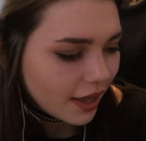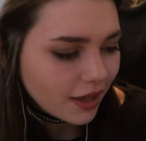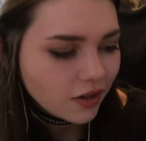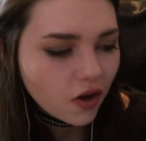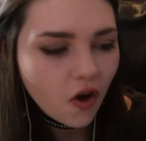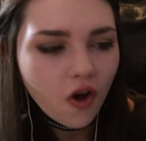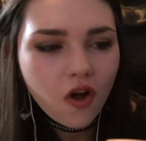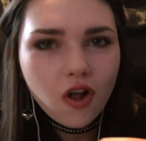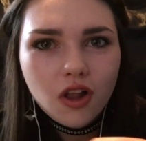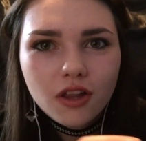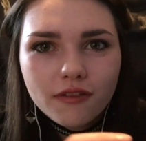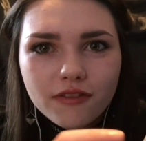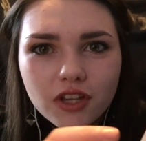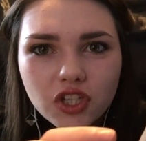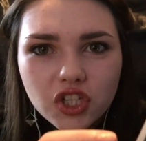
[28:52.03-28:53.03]
And
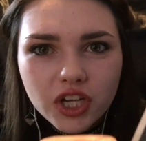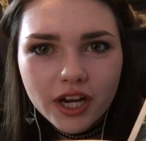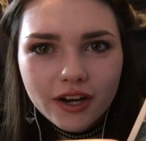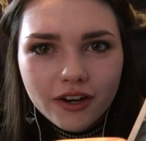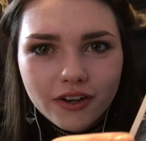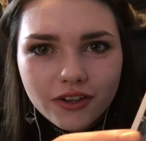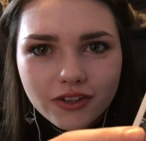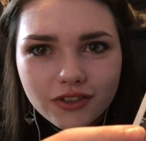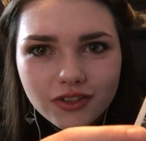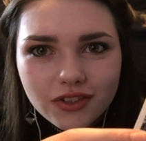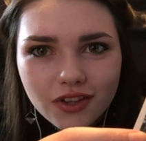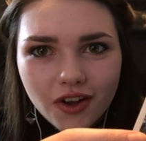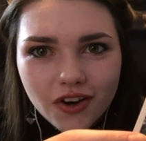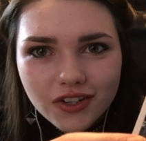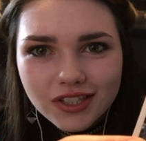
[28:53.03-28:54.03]
all of the
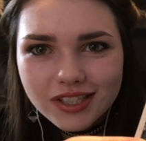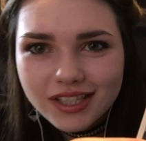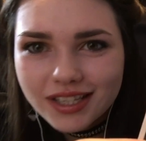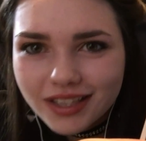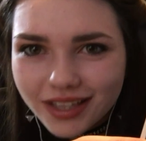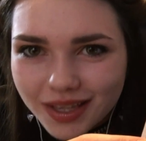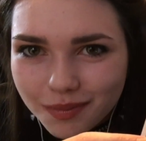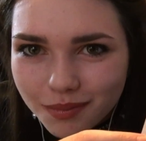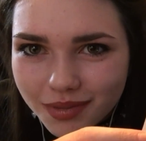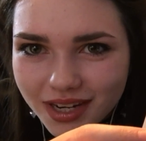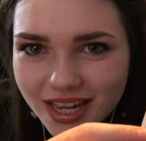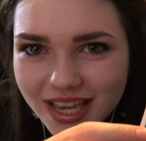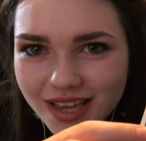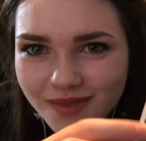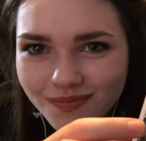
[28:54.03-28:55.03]
chairs are still
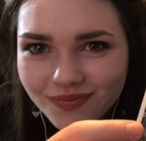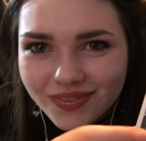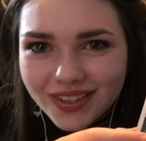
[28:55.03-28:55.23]
empty.